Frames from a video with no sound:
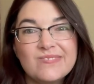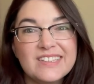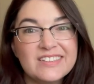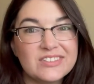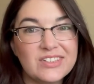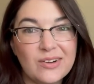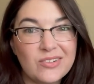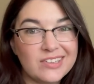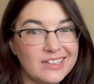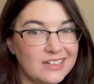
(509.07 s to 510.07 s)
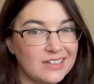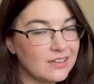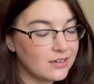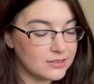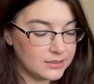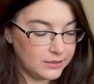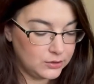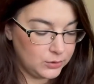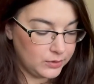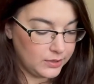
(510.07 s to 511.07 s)
there's not really anything else they can
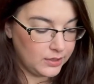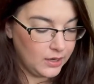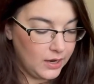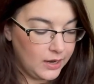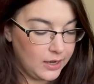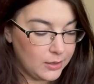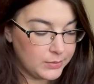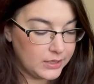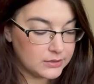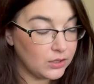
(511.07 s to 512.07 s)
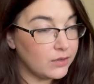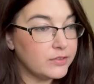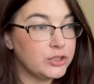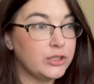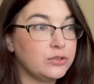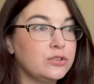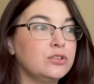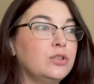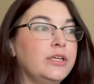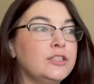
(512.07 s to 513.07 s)
do with it um, because a lot of the shelters
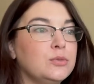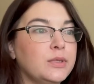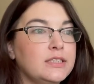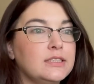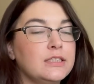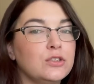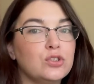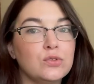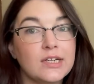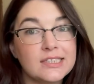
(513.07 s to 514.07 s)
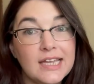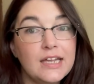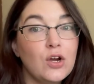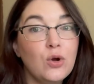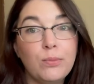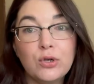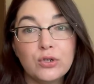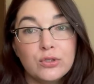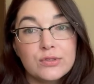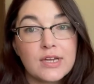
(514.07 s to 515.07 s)
and donation places here do not take open or
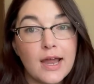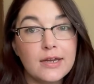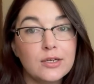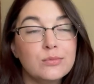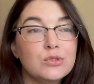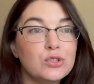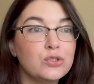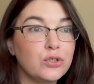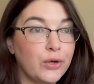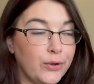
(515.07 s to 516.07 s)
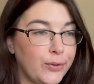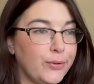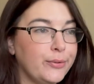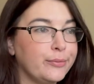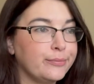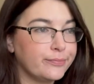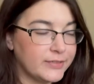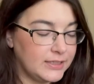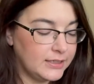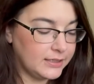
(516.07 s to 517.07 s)
used items. So
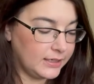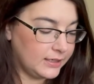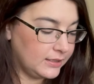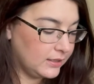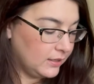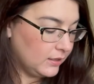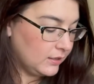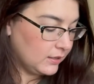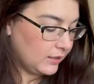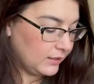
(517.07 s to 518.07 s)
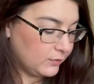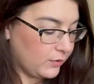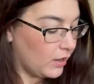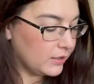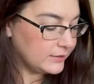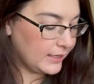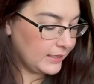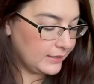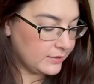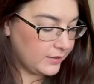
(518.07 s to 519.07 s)
again, kind of a
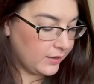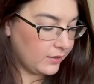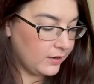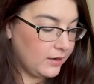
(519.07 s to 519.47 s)
dead end there.